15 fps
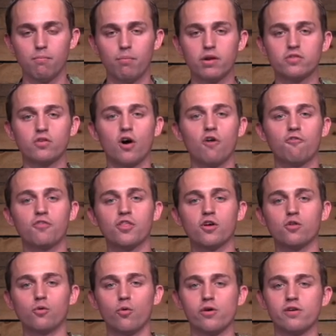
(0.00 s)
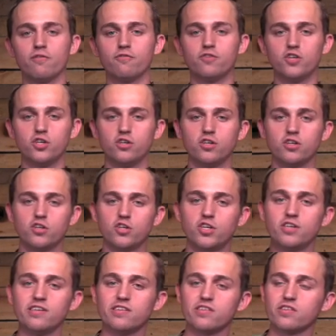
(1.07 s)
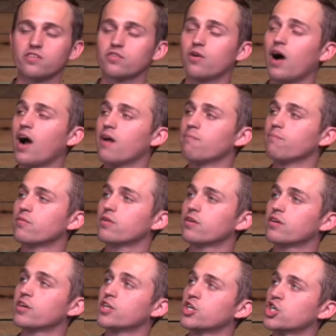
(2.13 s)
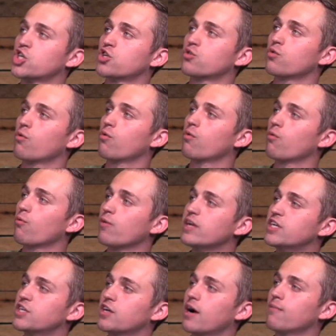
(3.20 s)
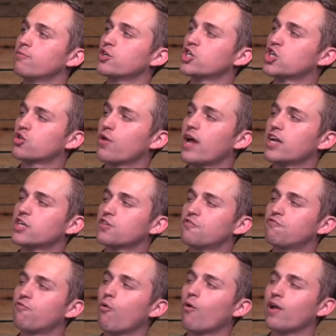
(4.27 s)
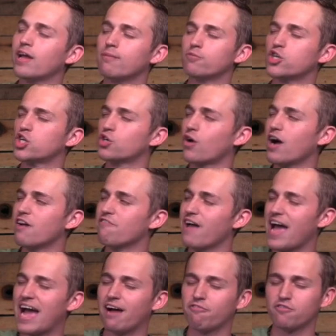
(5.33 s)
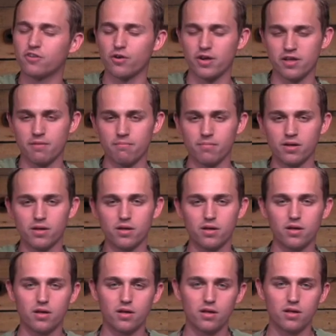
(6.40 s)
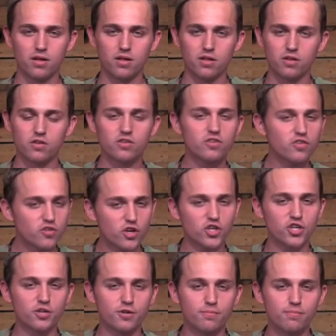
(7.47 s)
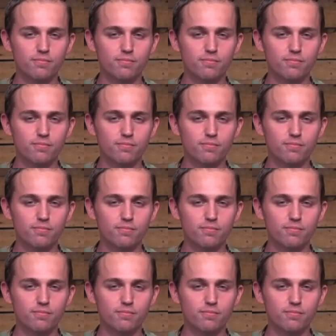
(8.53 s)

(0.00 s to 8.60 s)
but it's all for the glory of Jesus. So I'm going to reach up, stretch for him, strive after him. Such